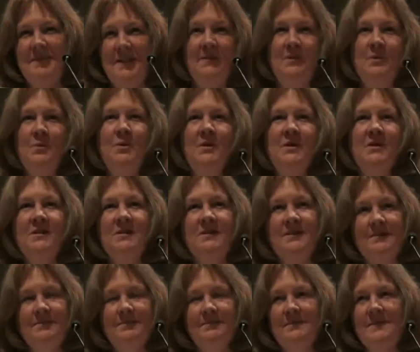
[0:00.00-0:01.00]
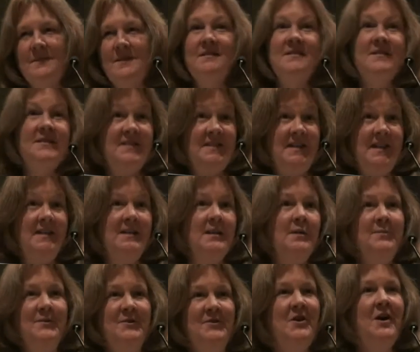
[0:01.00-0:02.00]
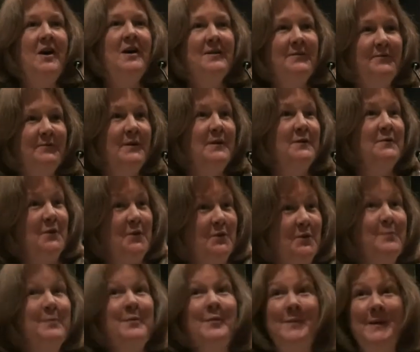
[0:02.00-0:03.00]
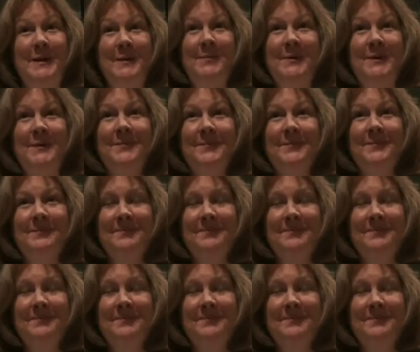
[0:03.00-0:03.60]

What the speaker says: in the world is to stand up and talk in front of a group of people.